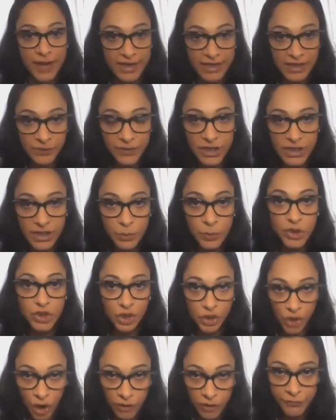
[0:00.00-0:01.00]
activity
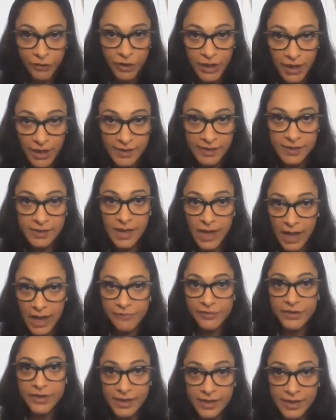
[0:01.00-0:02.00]
which a golfer does
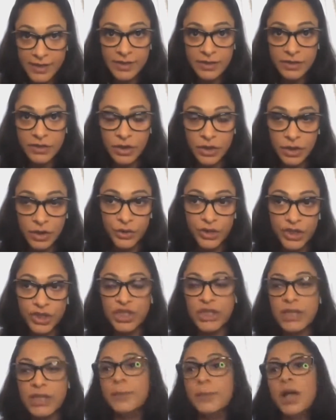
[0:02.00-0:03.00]
have in his
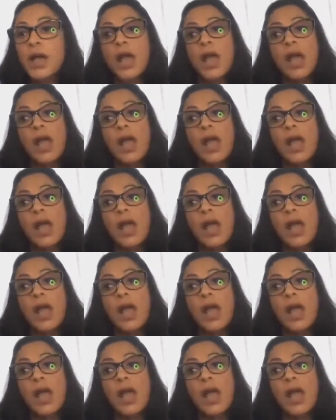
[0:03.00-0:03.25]
regime.